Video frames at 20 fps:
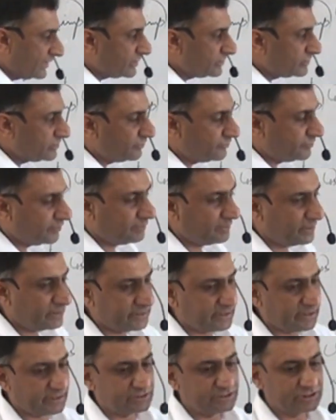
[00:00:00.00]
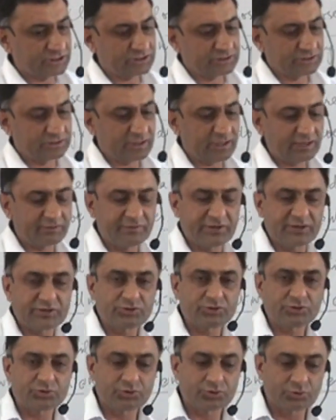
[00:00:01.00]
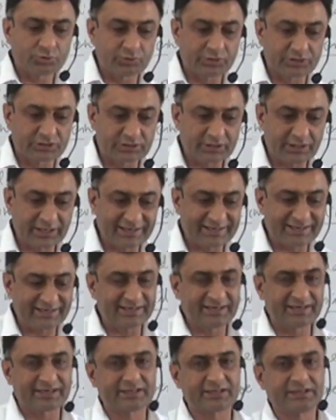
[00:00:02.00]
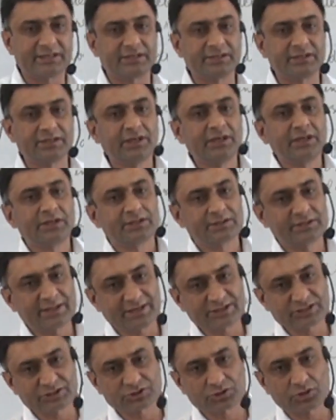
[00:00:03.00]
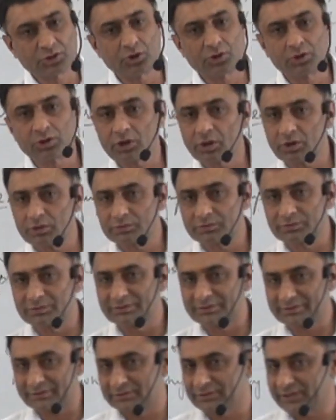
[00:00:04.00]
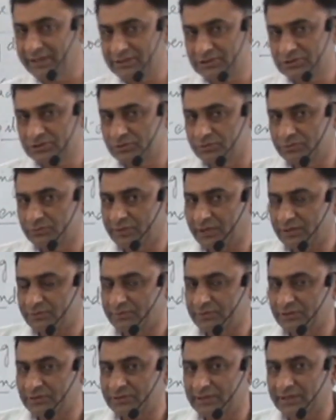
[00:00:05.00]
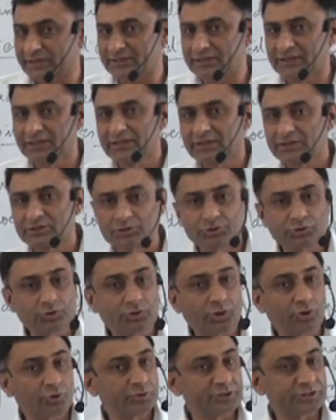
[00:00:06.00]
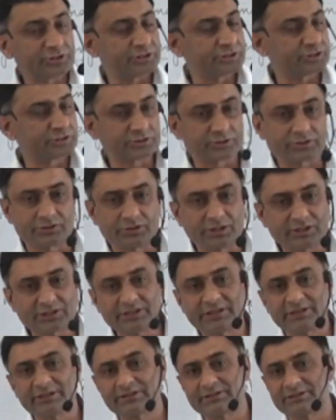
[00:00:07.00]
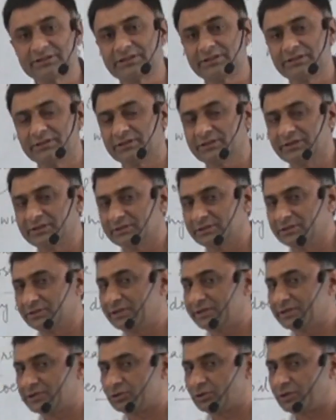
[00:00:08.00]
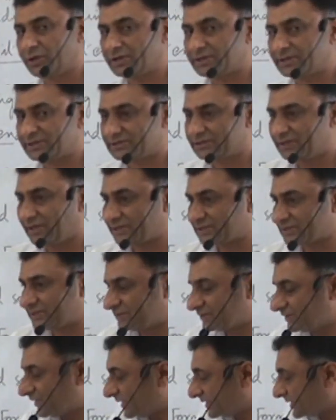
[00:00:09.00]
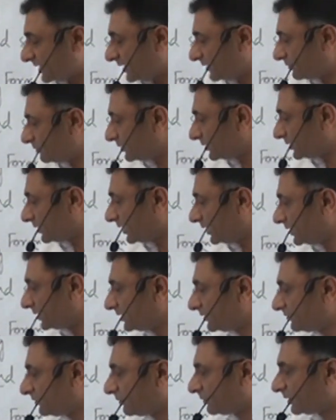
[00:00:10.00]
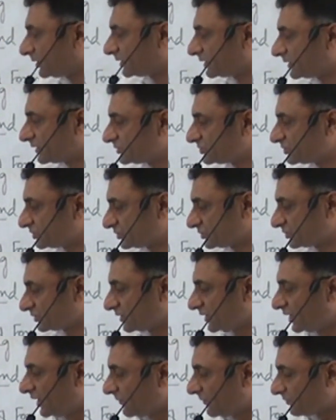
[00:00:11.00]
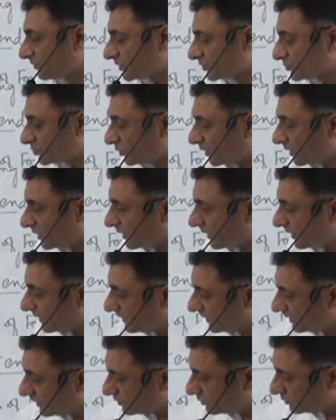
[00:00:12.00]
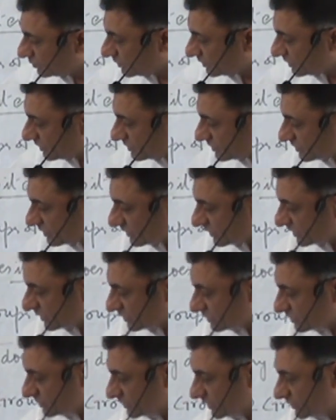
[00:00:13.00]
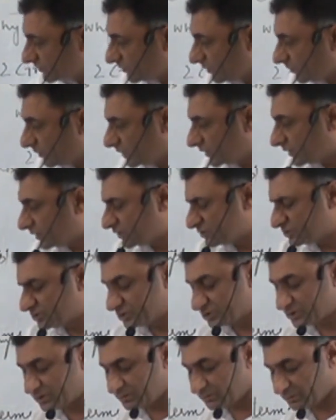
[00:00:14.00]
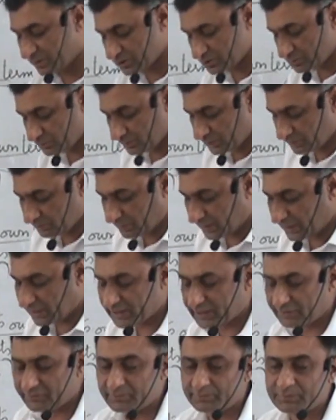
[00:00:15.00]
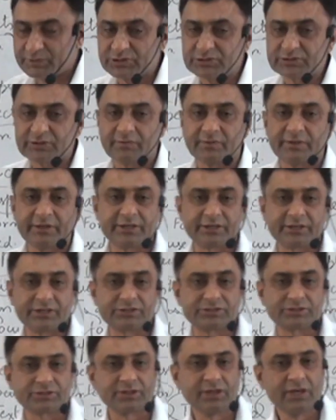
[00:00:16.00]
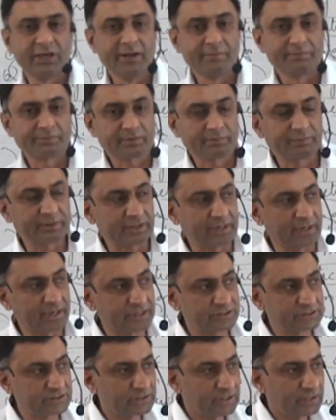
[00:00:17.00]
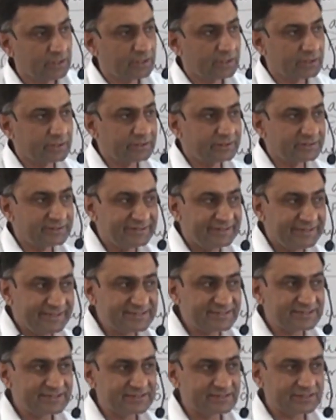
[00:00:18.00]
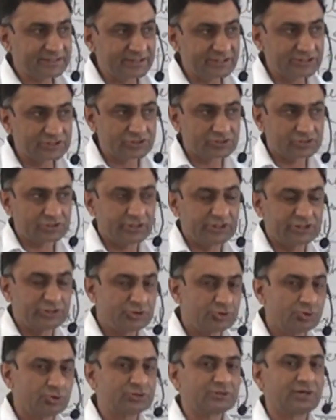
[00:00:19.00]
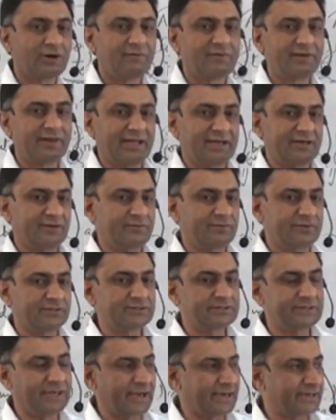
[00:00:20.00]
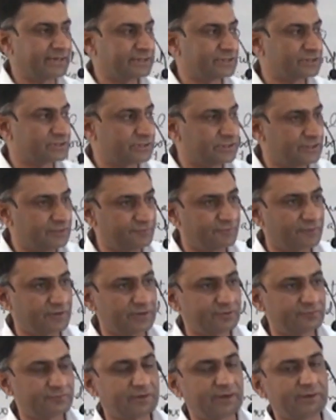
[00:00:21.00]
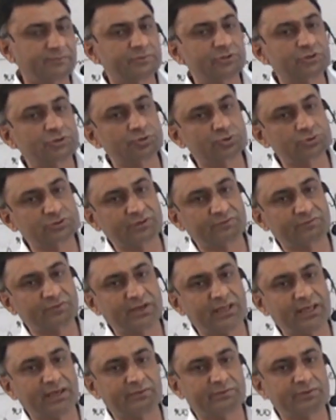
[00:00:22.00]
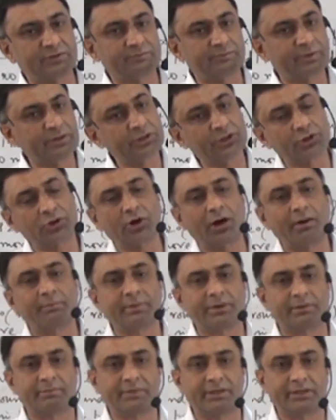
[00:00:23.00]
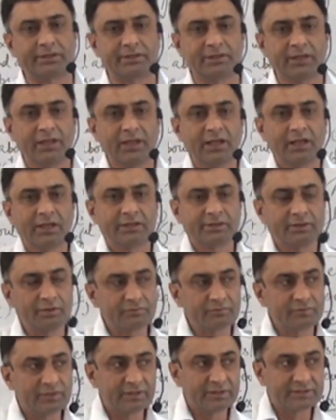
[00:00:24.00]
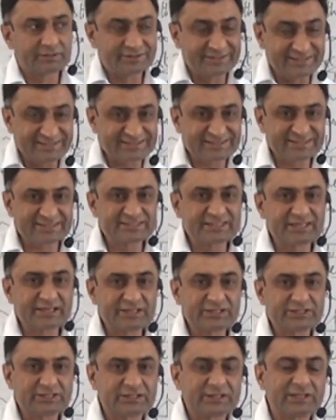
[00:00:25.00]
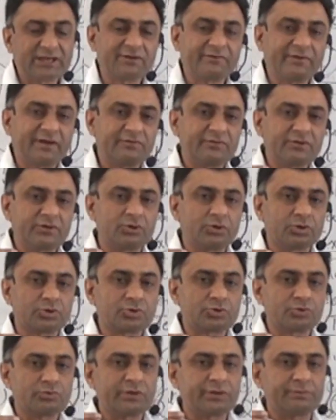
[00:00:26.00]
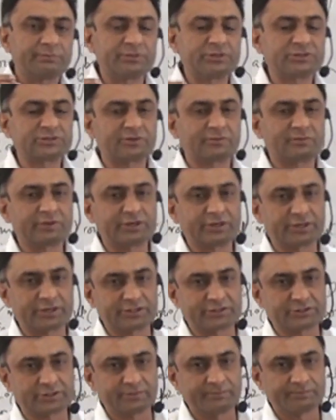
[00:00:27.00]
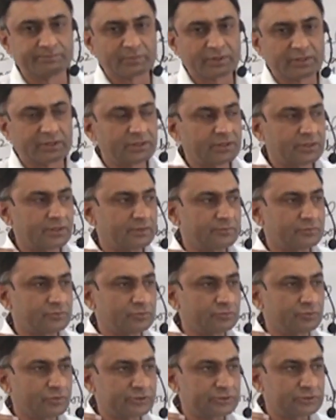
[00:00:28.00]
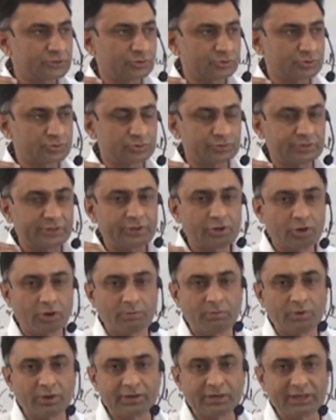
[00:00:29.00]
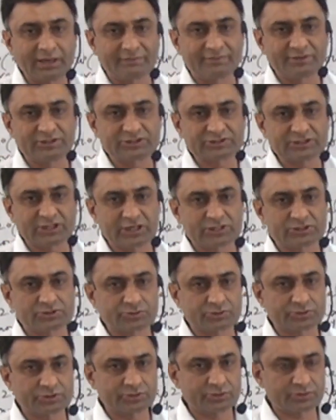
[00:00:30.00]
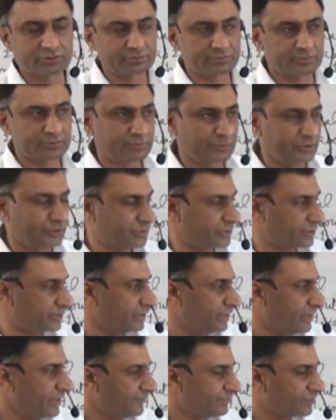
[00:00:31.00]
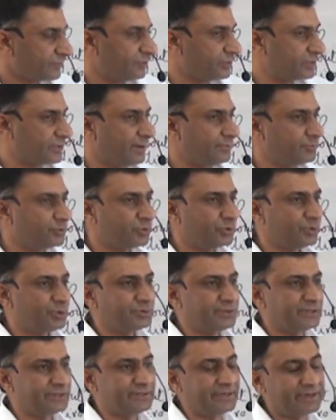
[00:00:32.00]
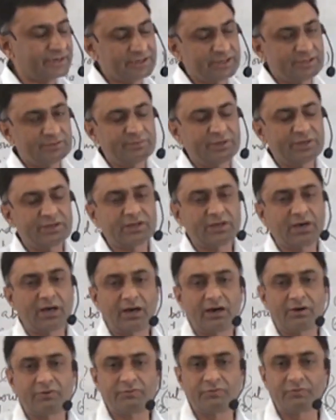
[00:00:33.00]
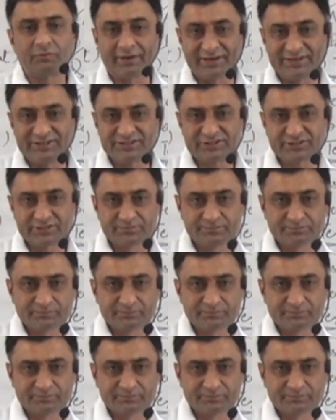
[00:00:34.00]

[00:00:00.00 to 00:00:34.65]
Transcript: is defamiliarization, and when you do it again and again, that is called that means that it is nothing. There is not a thing that can be called defamiliarization. So according to these critics, defamiliarization must be a part of a piece of literature, because this is a use of language that is different from the use of language by a common man. Now this is the reason that when we go through a piece of literature, we go through a drama, novel, short story or poetry, we come to know that the arrangement of words,